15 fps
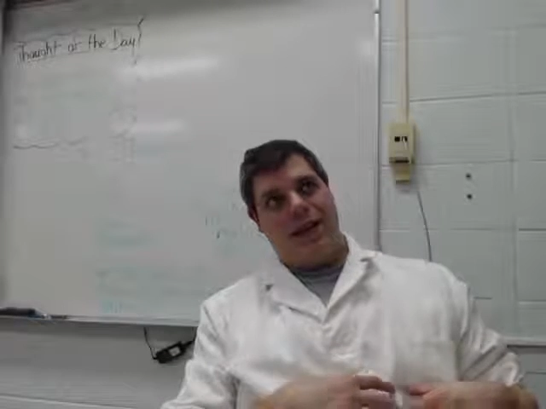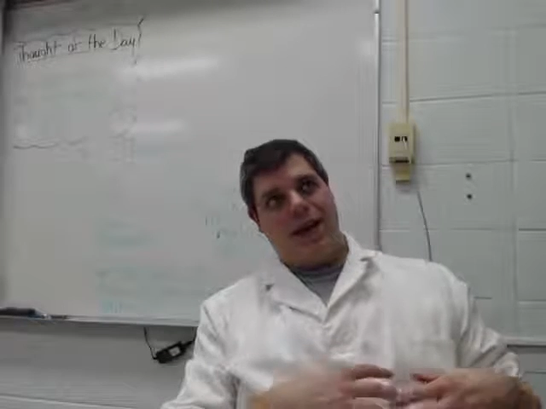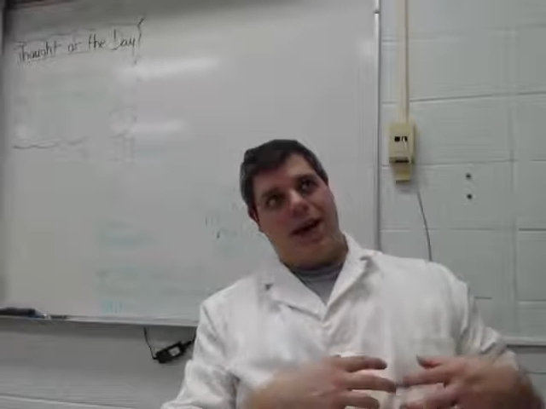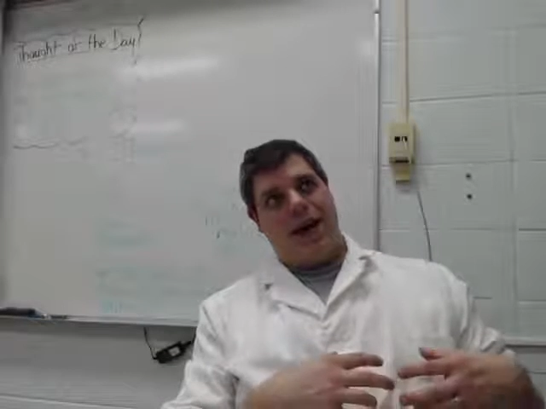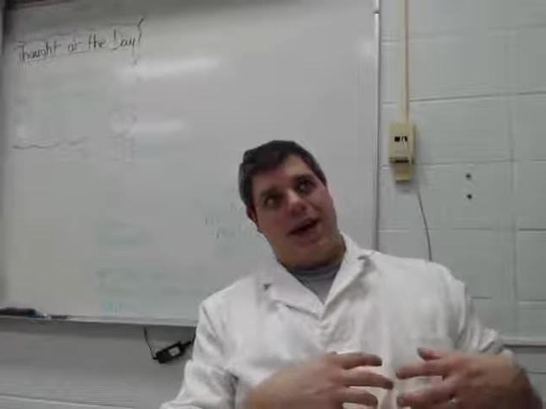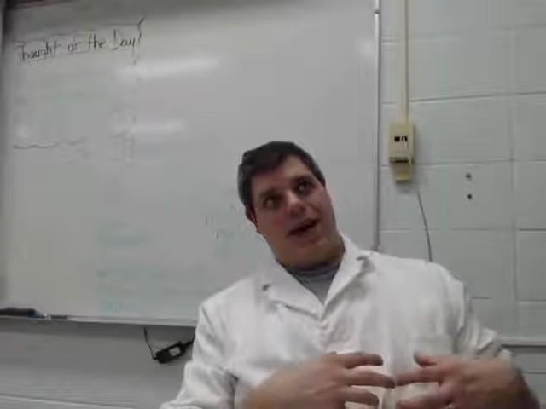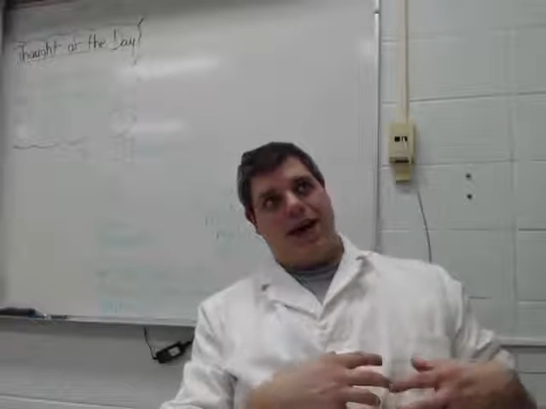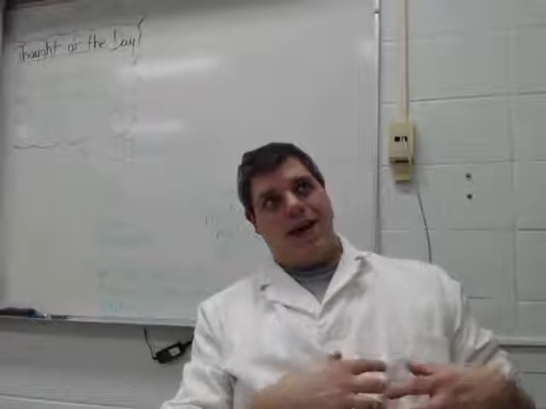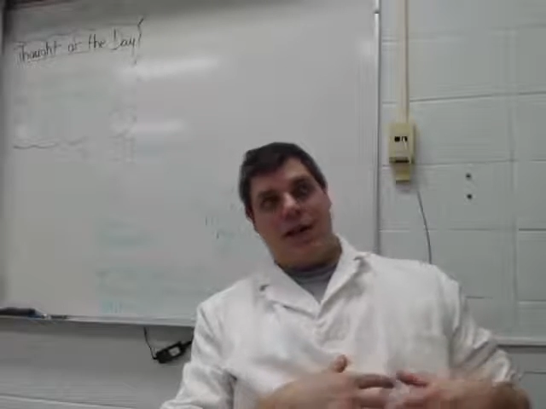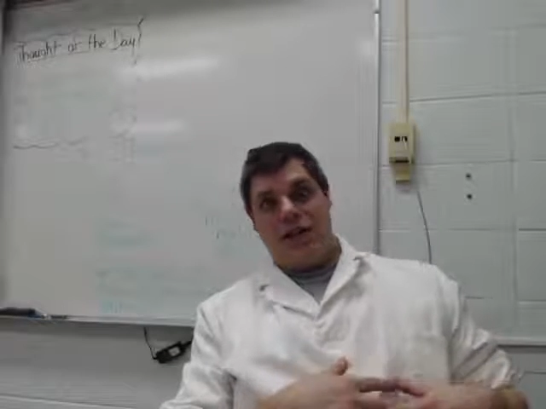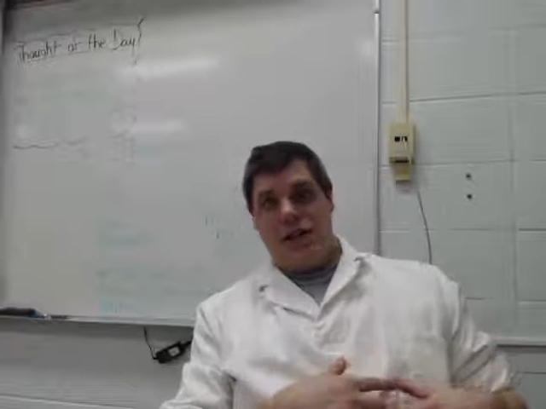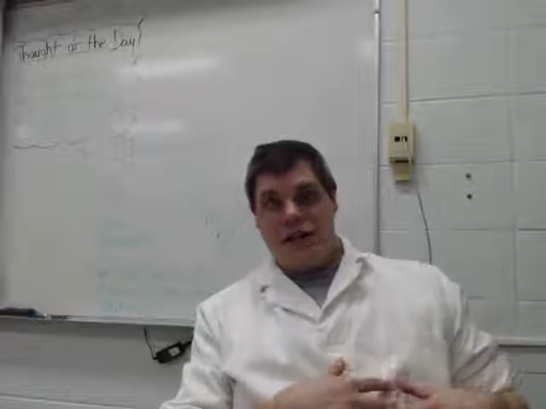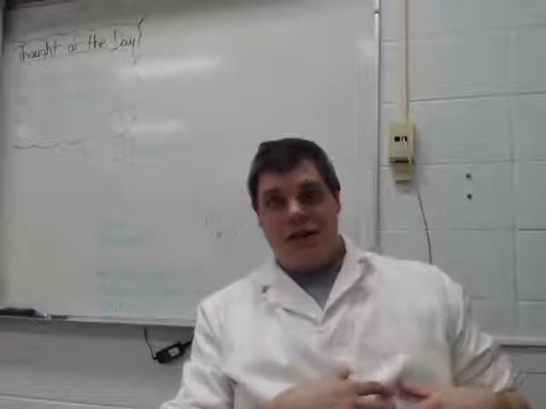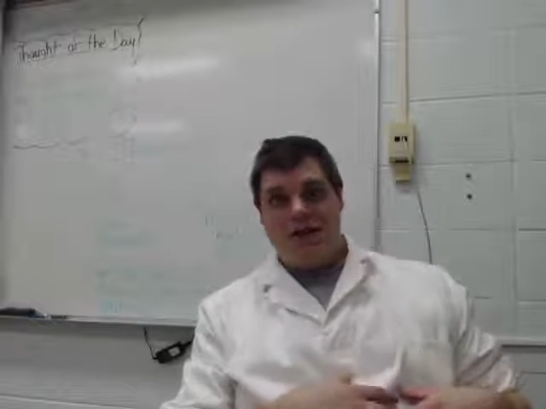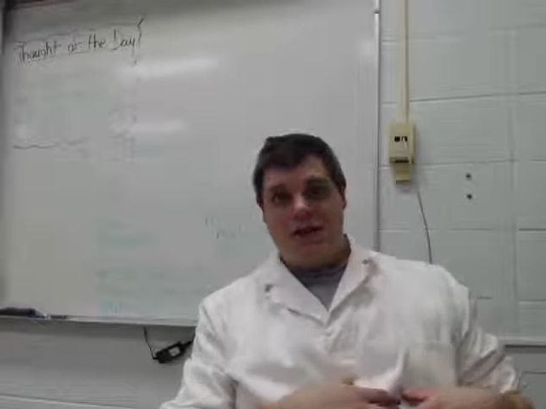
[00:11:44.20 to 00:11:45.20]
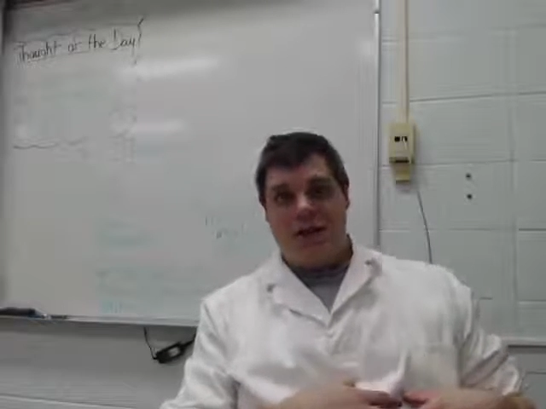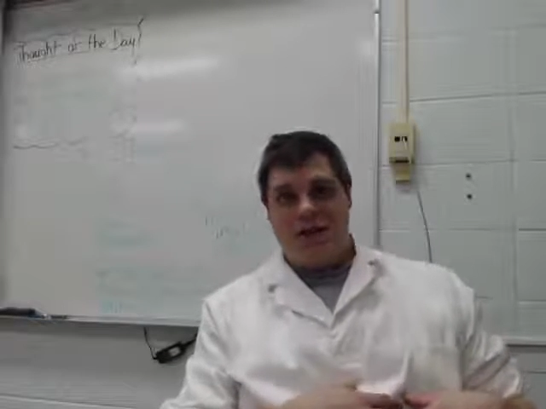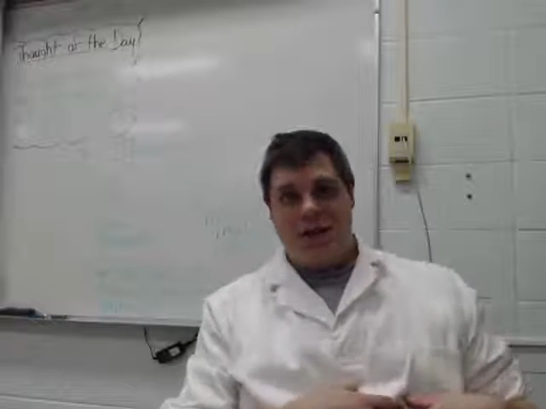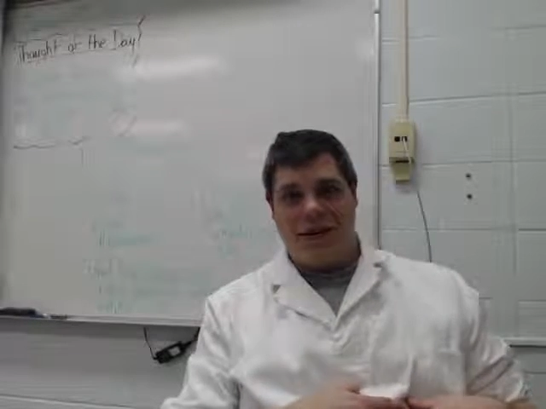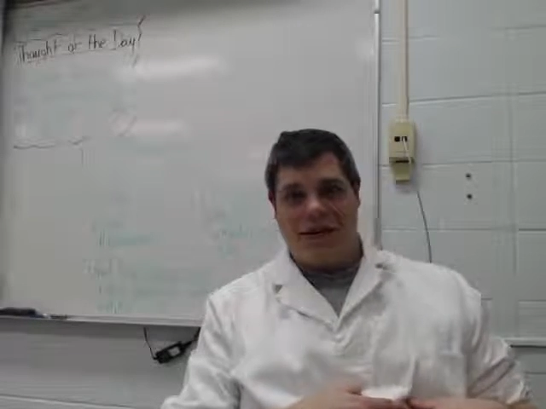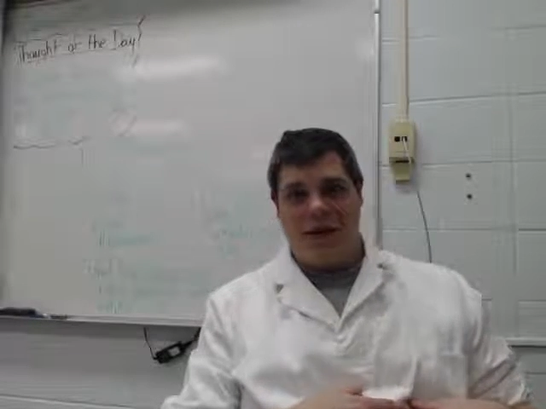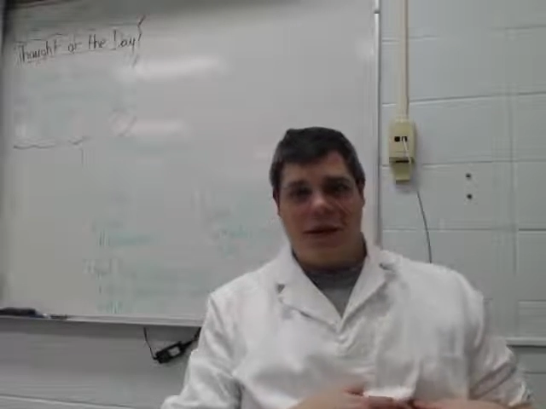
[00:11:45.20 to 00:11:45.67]
digestive
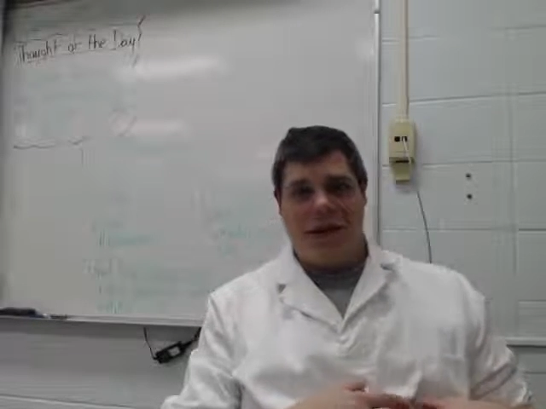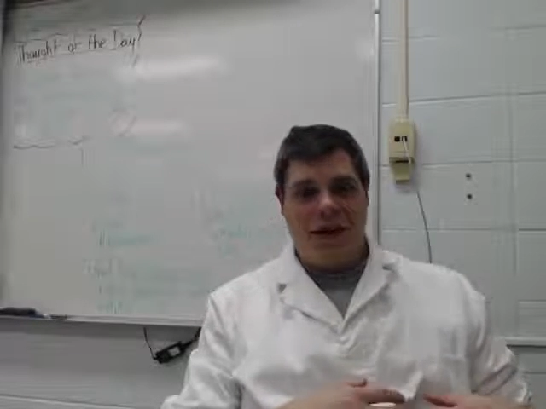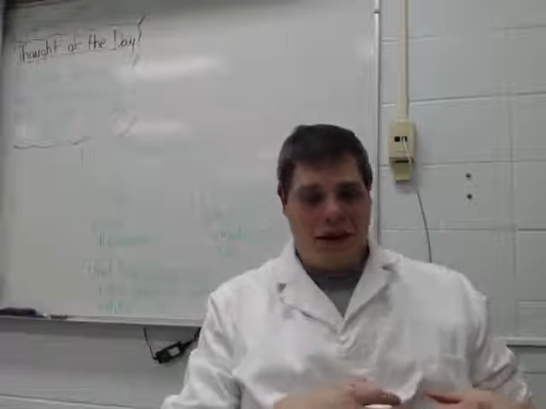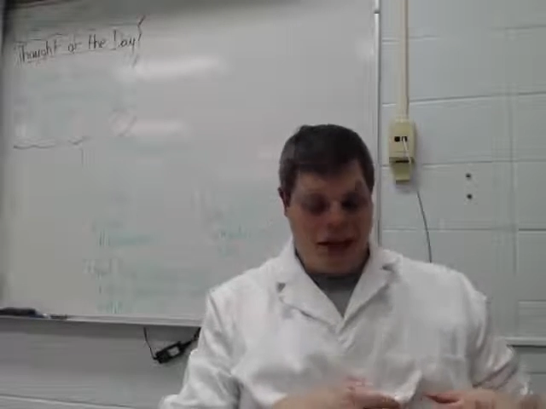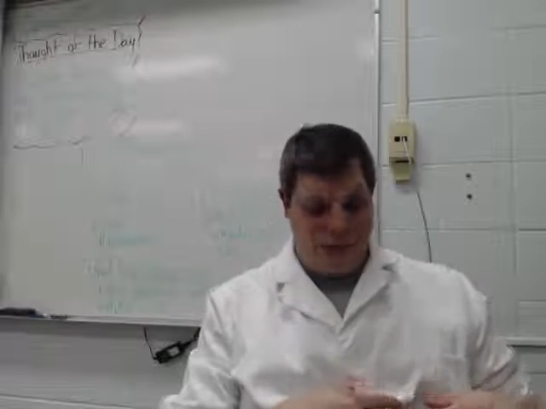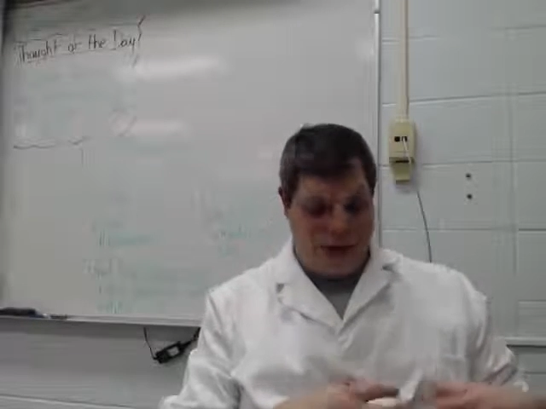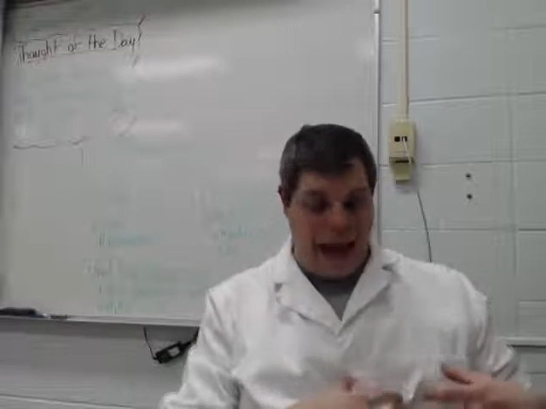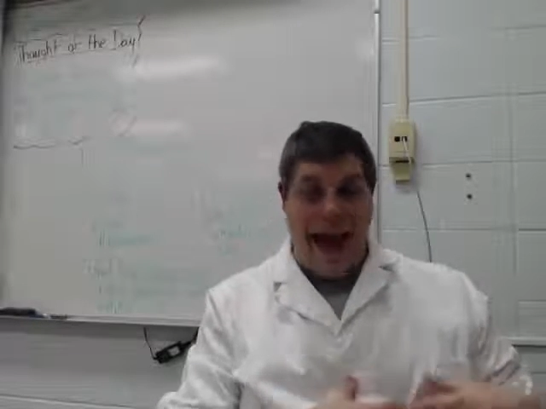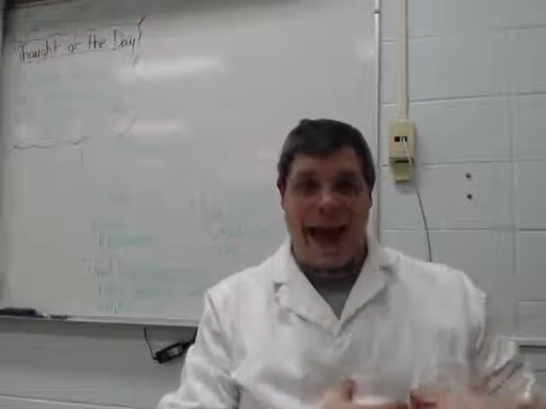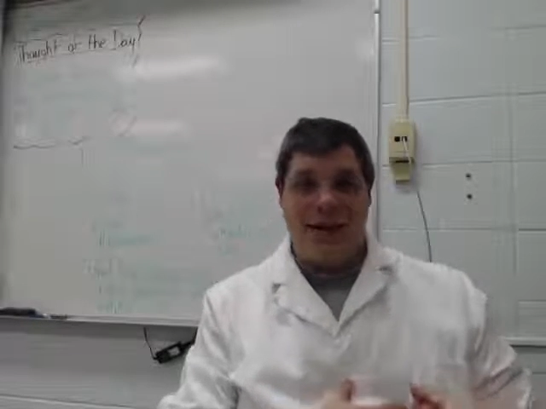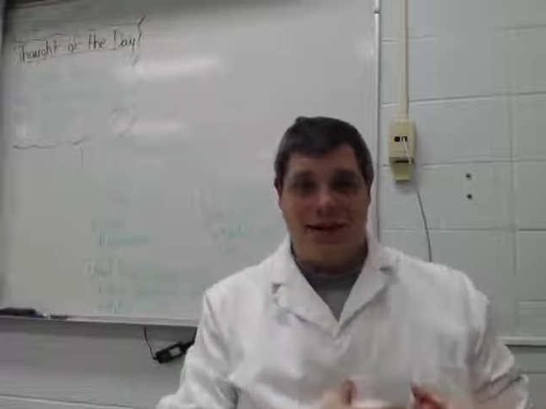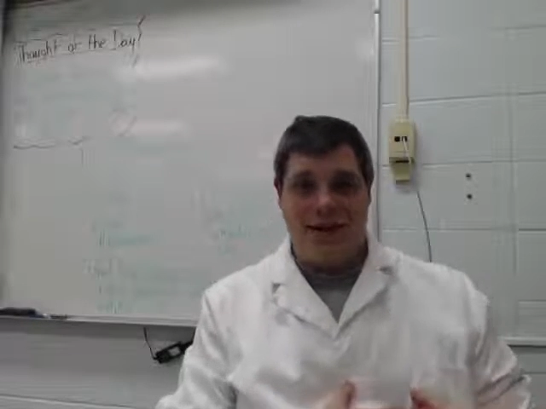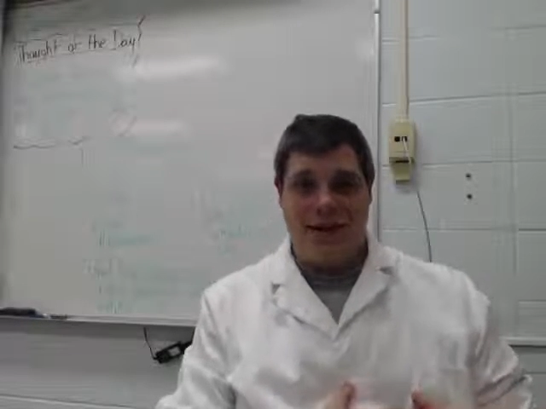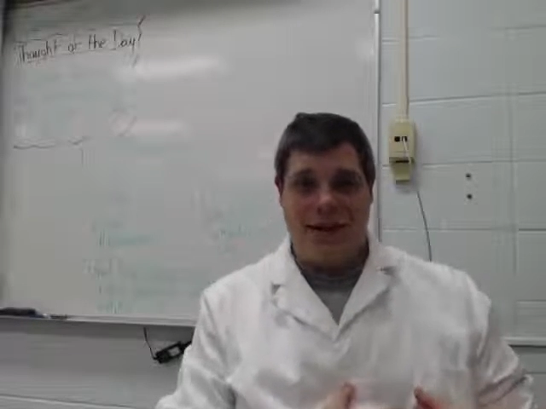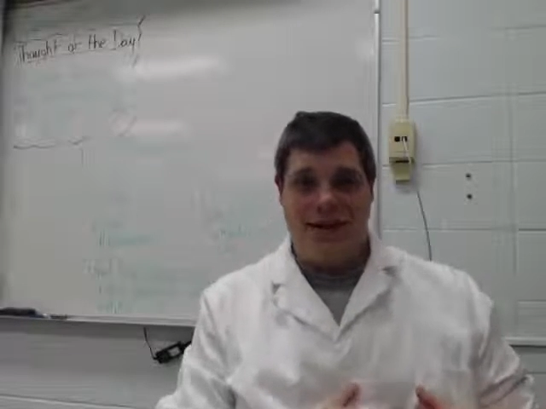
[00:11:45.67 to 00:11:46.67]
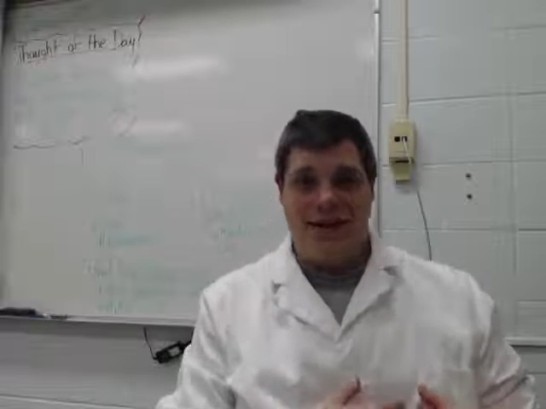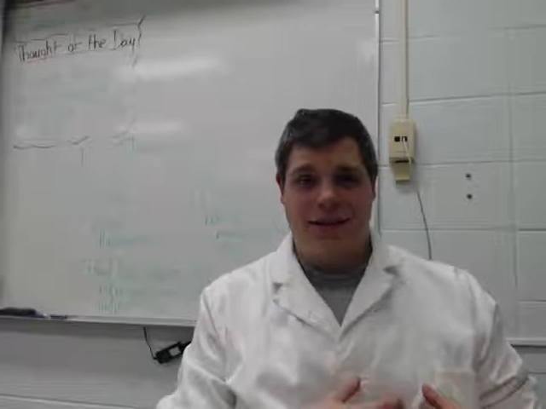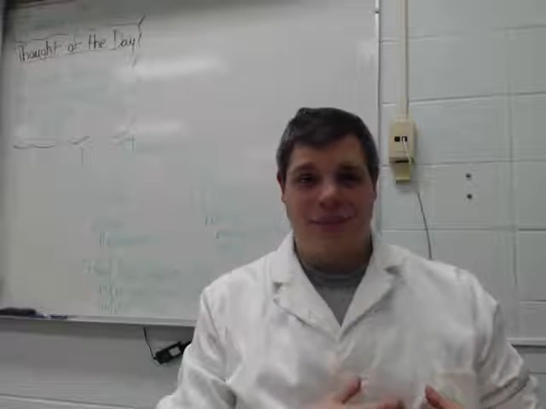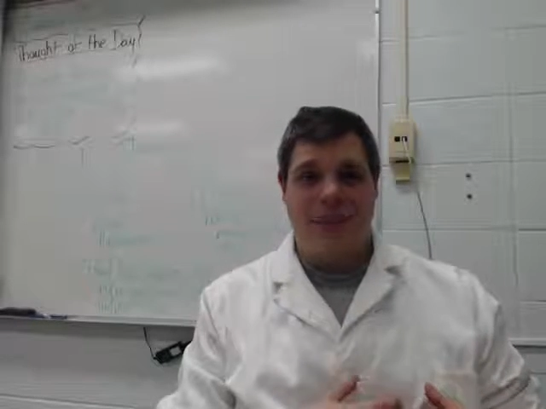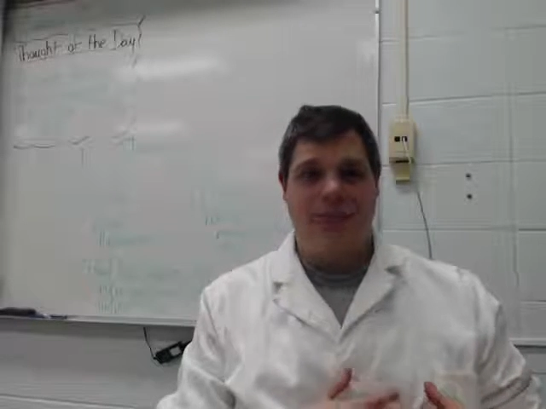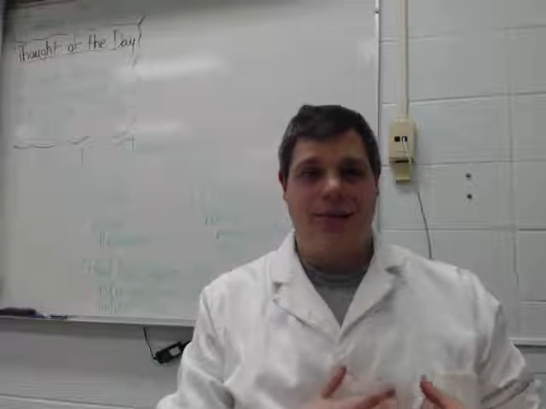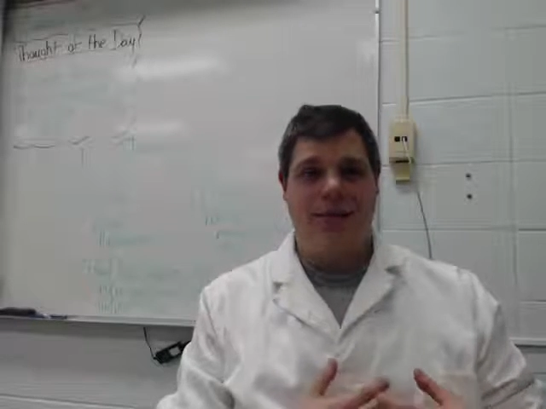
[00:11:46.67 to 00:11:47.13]
system. The acid that's in
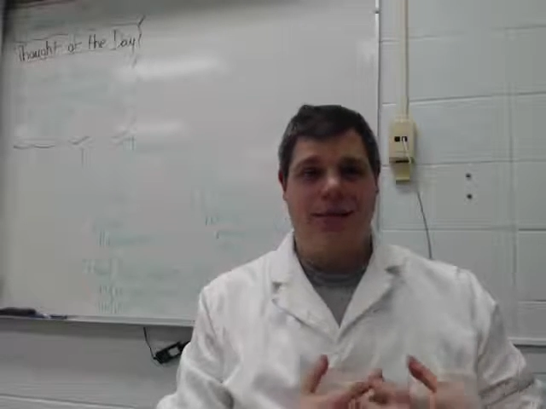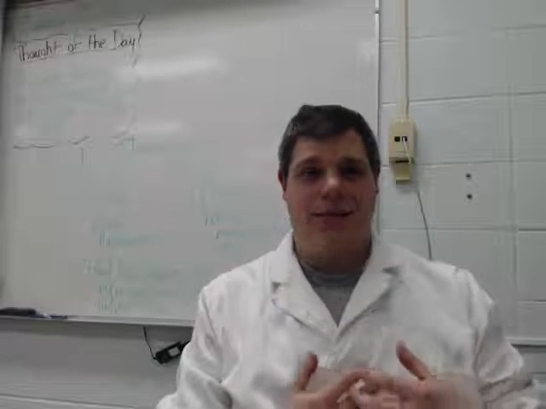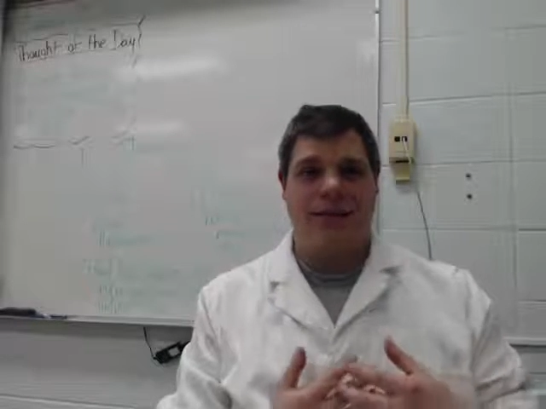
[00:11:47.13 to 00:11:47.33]
your stomach,